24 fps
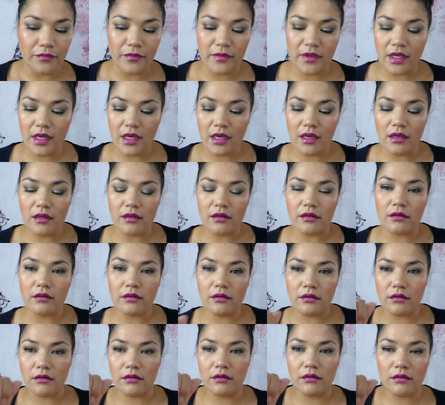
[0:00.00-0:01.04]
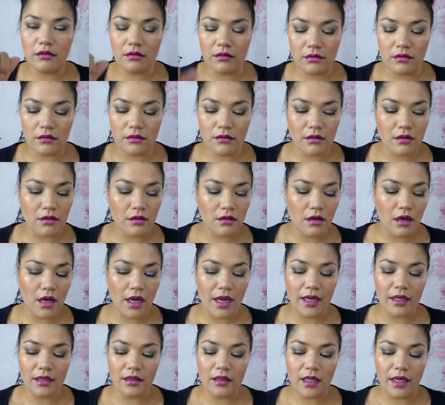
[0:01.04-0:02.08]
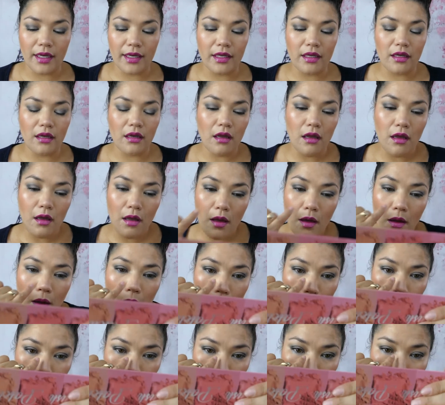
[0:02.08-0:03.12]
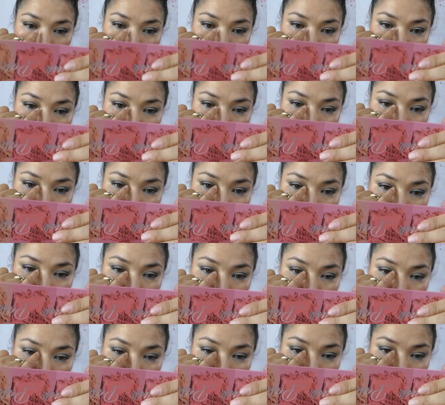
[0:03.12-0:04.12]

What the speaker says: get the highlight and put it right